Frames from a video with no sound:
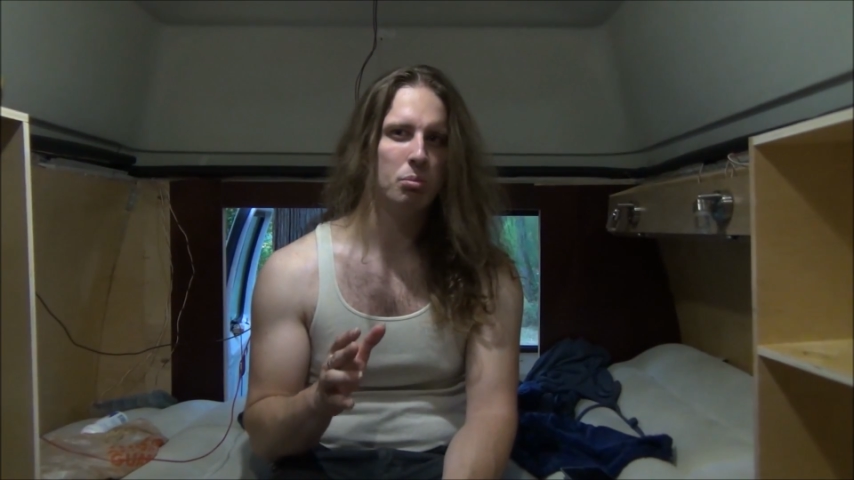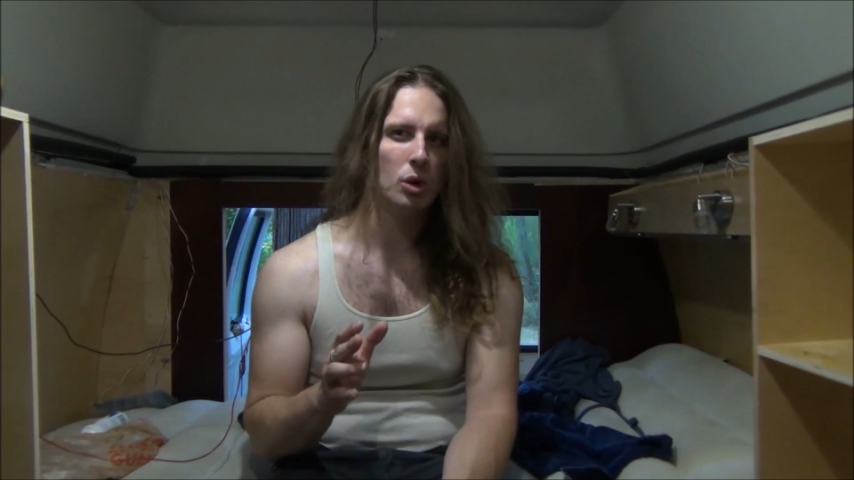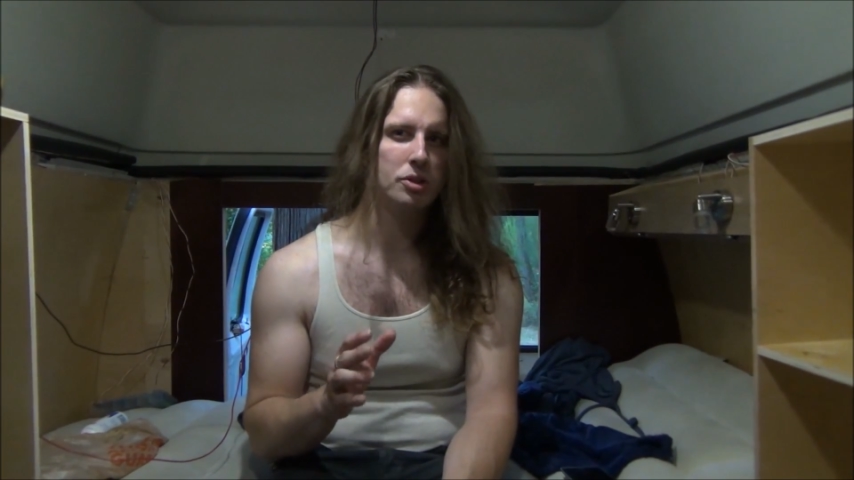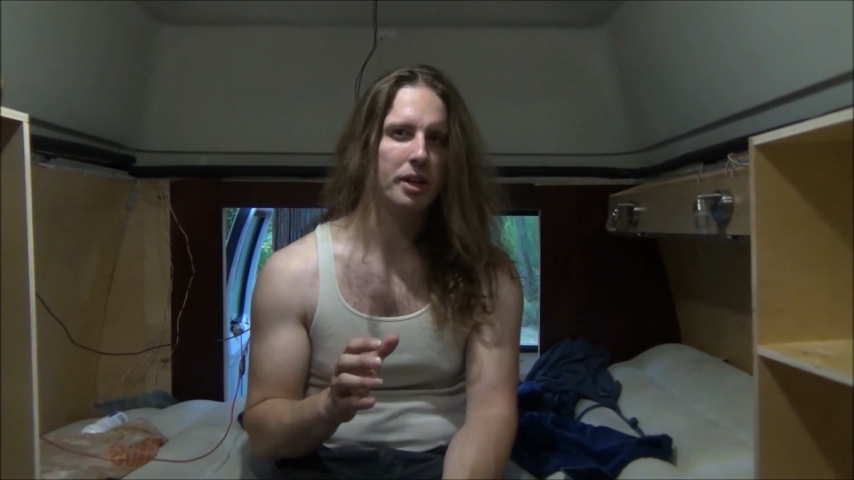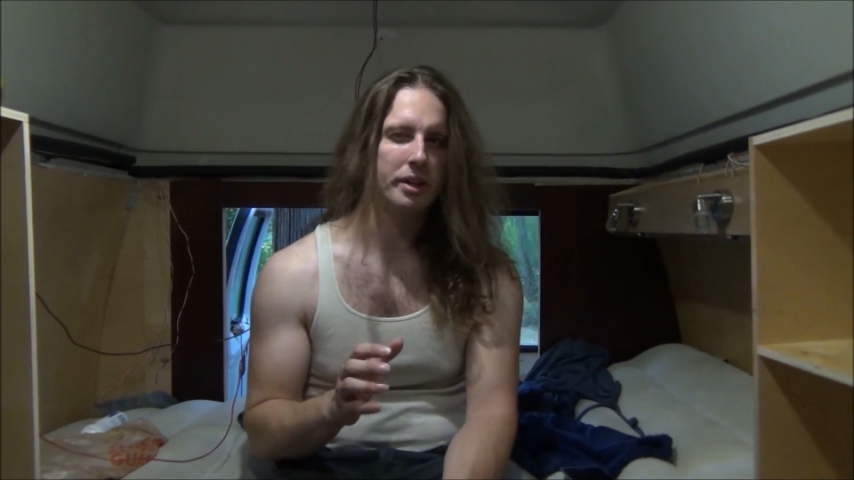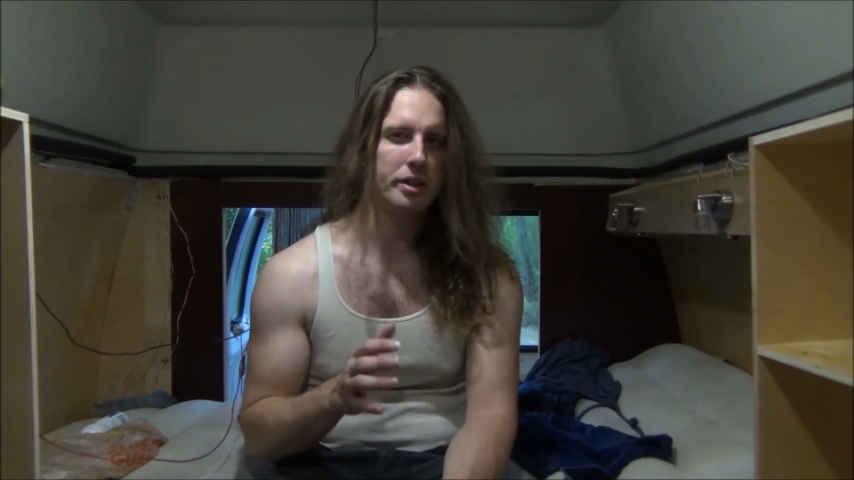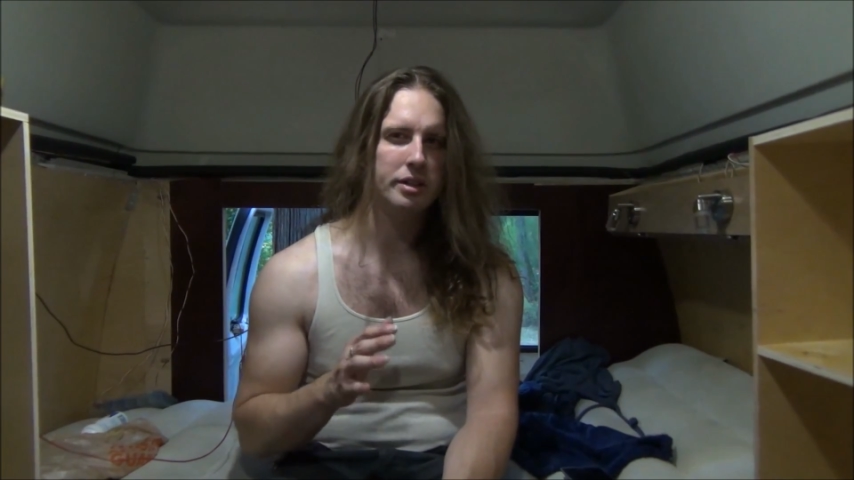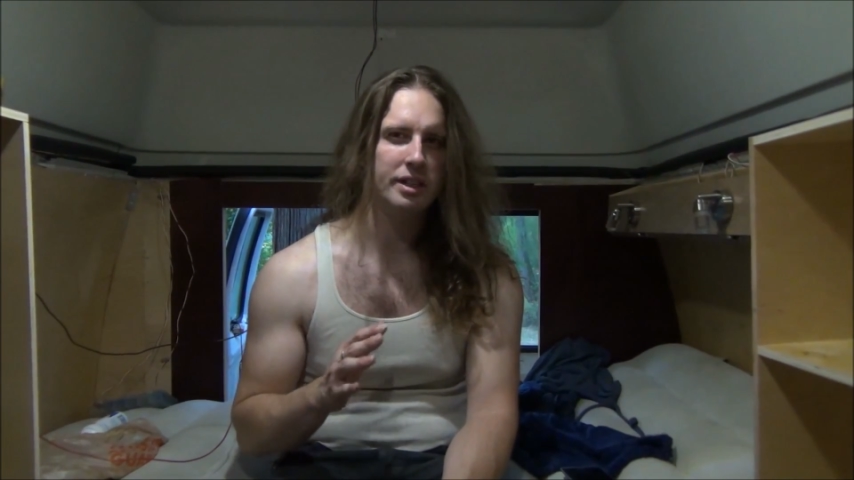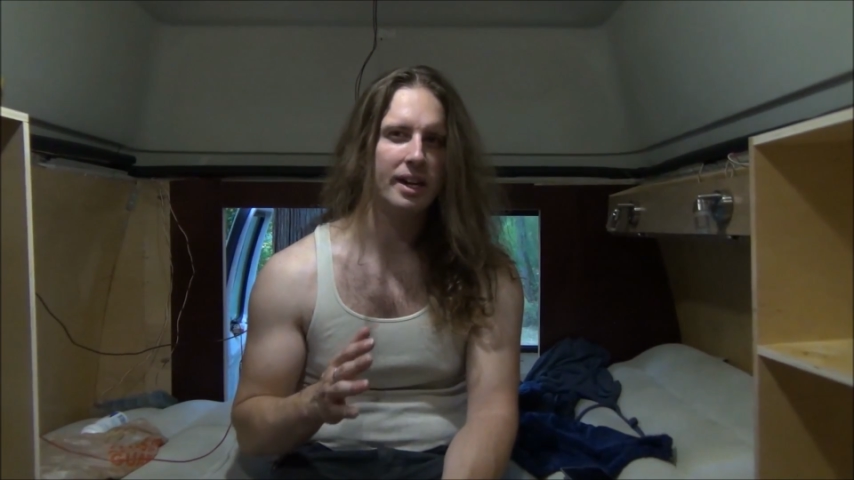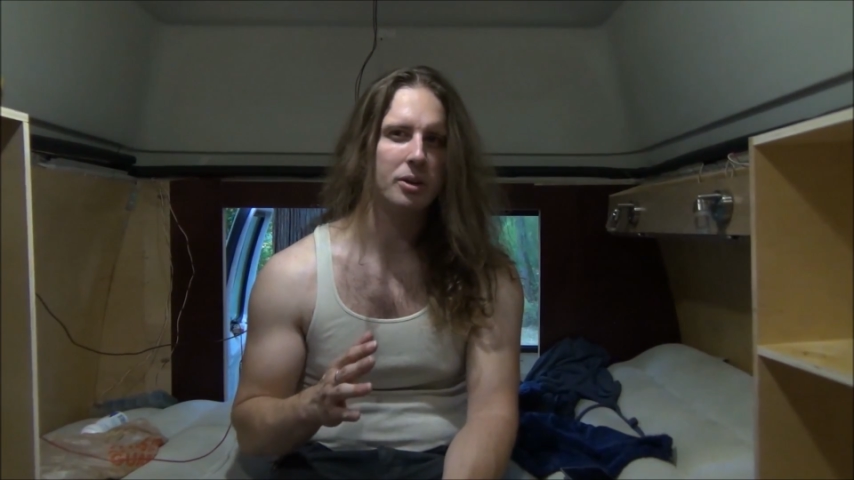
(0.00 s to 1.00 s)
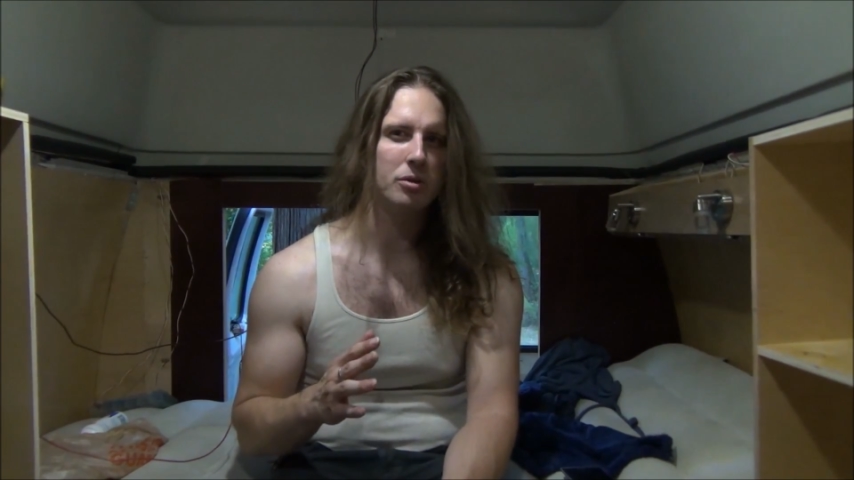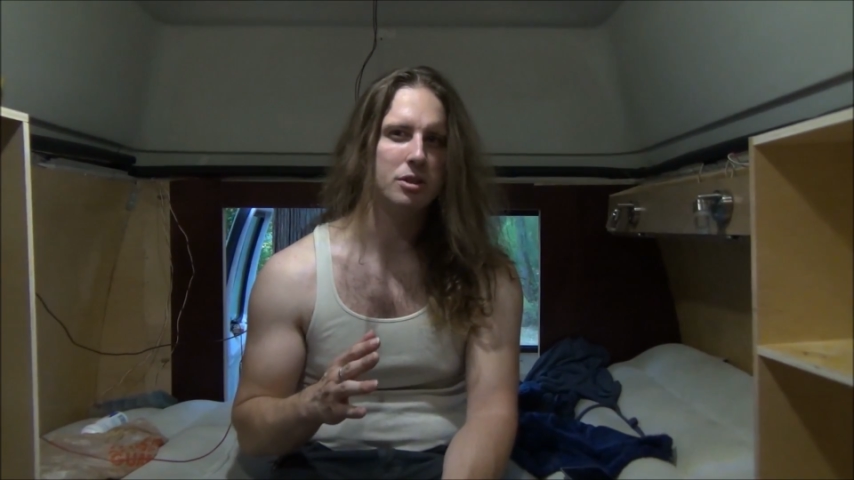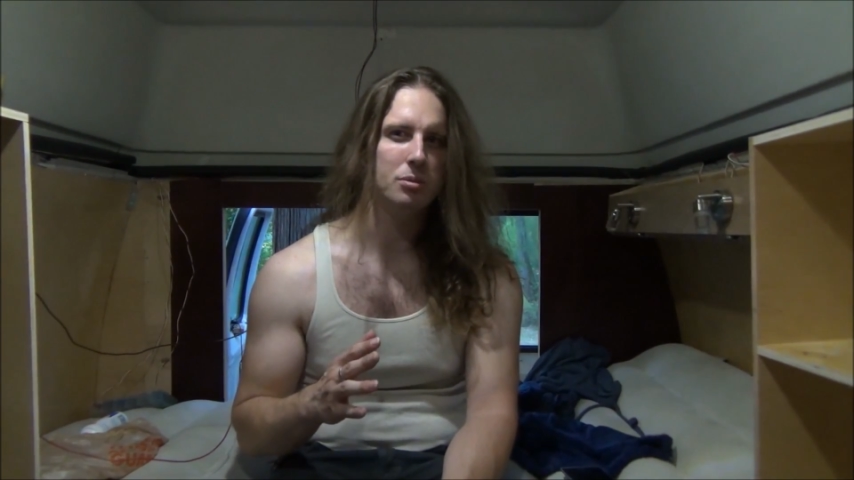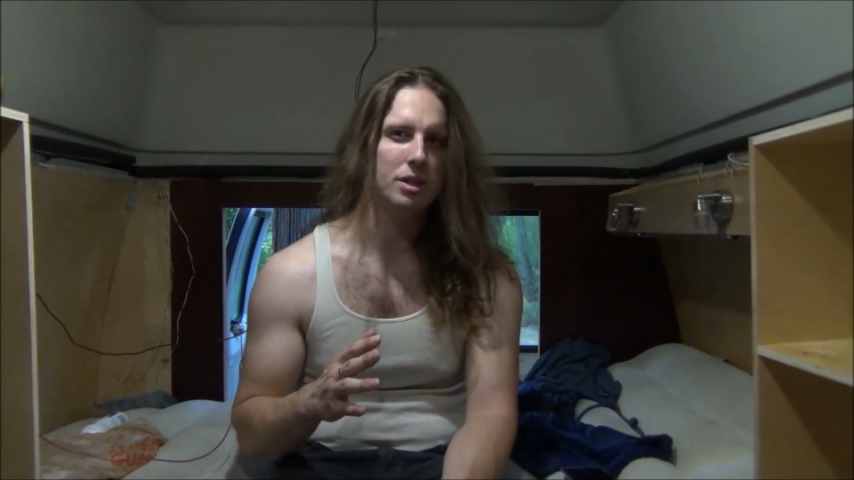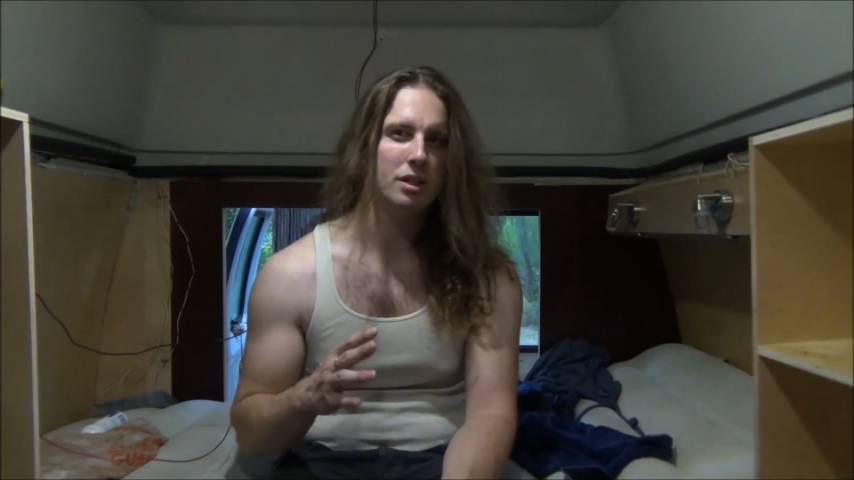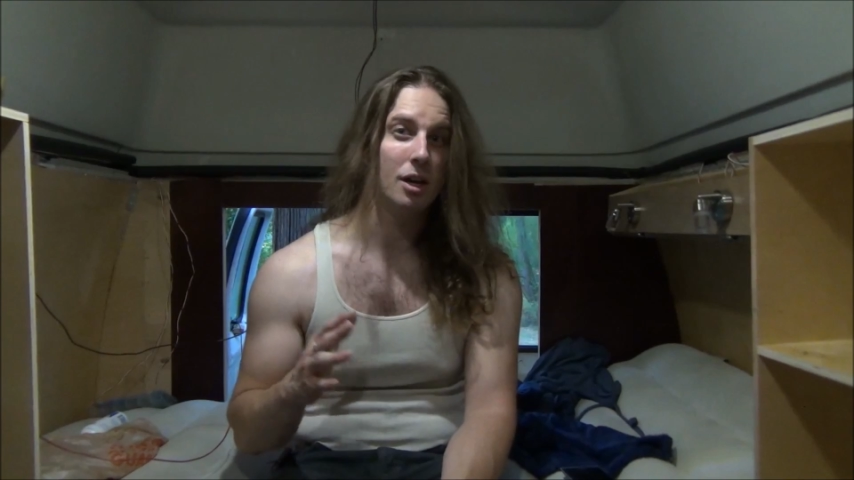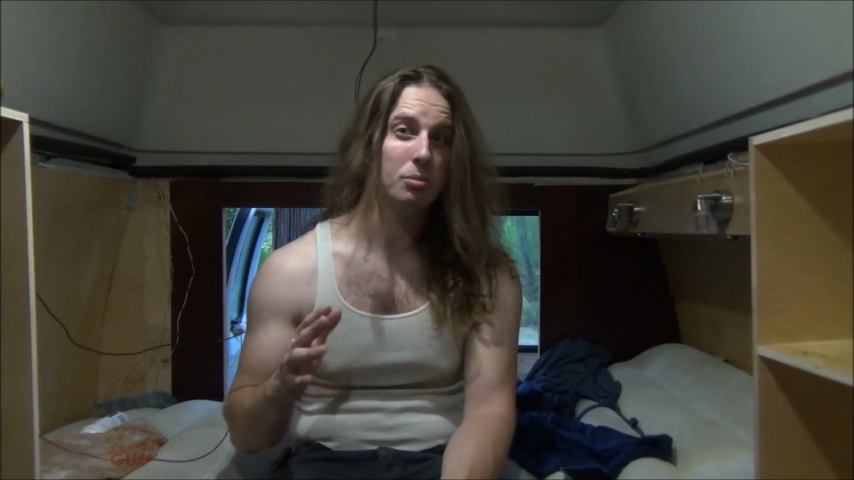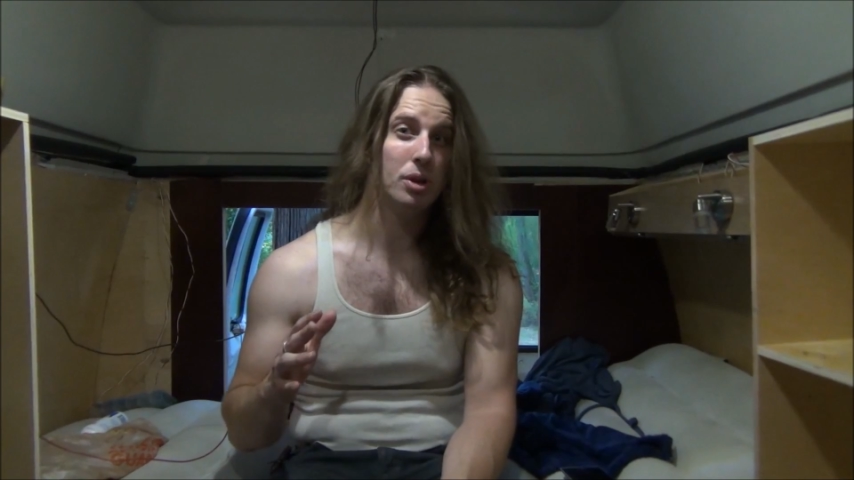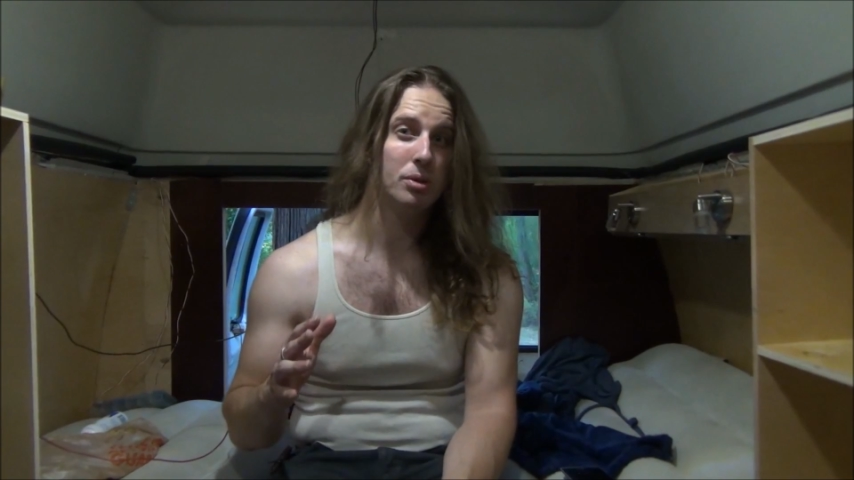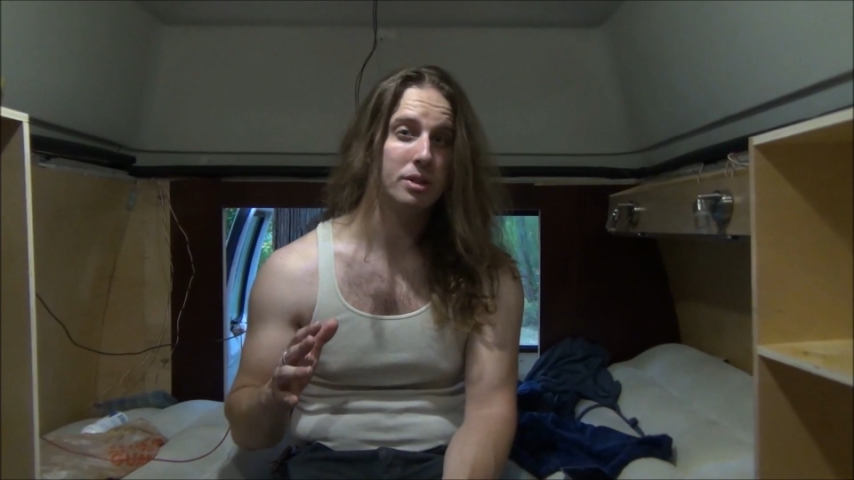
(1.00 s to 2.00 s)
most likely not going to be
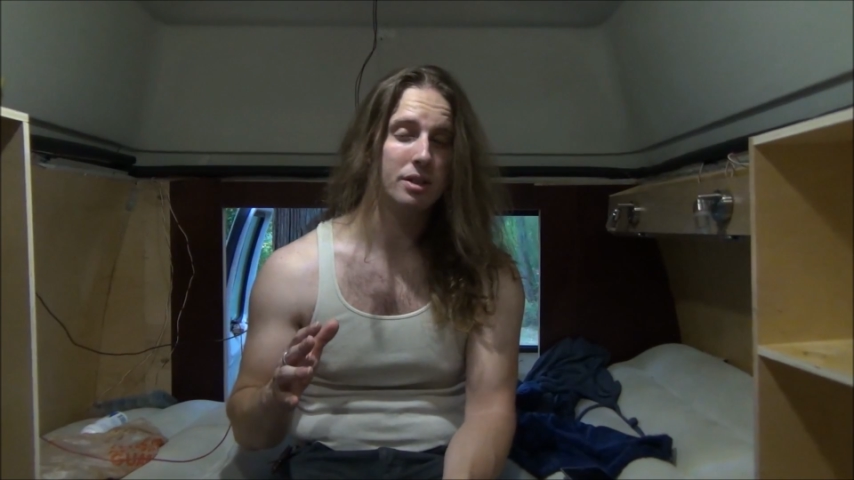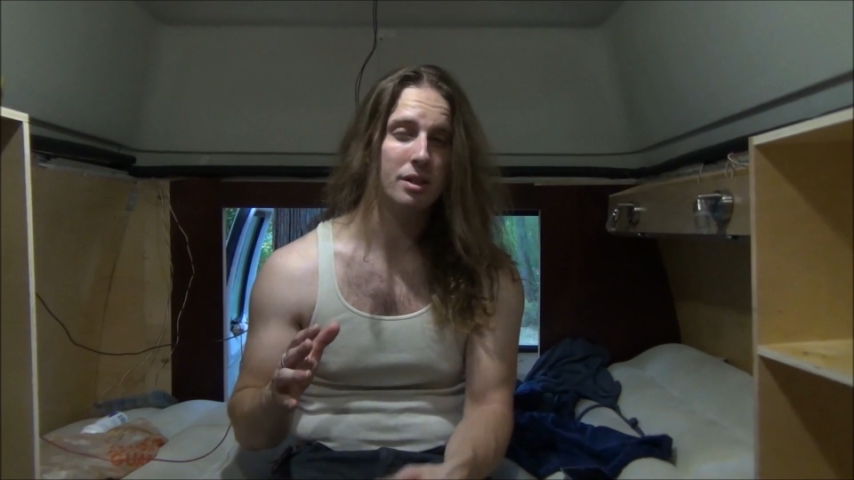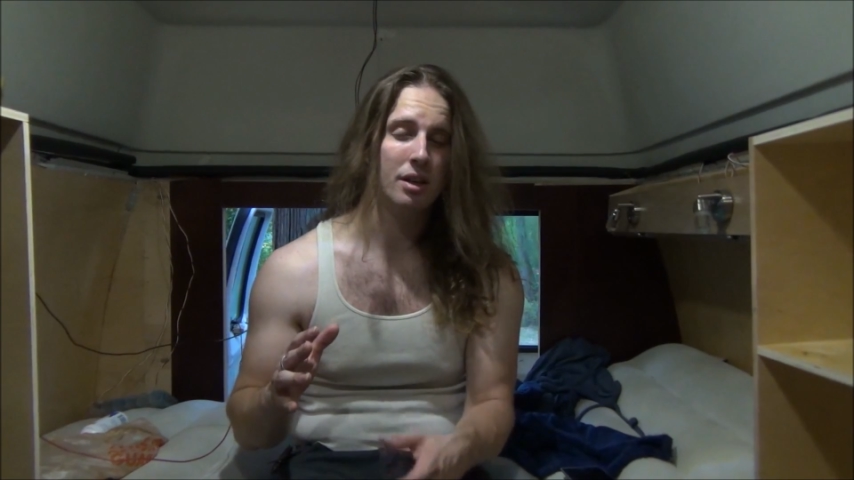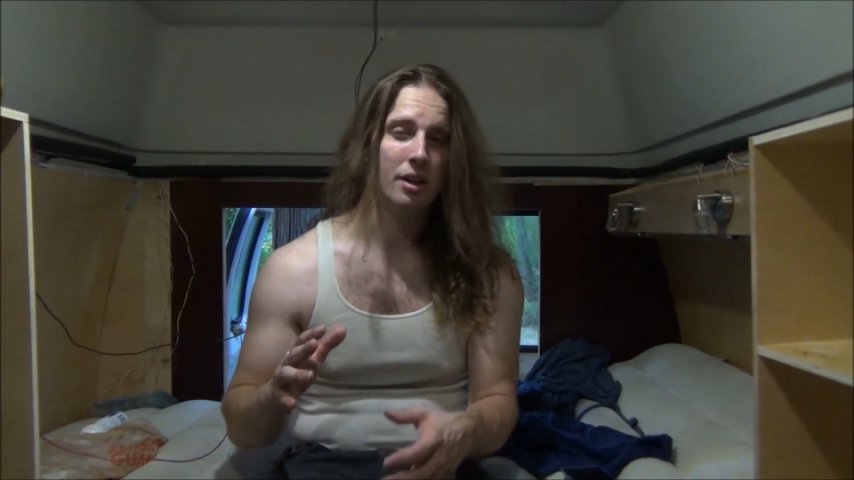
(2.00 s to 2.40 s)
uploading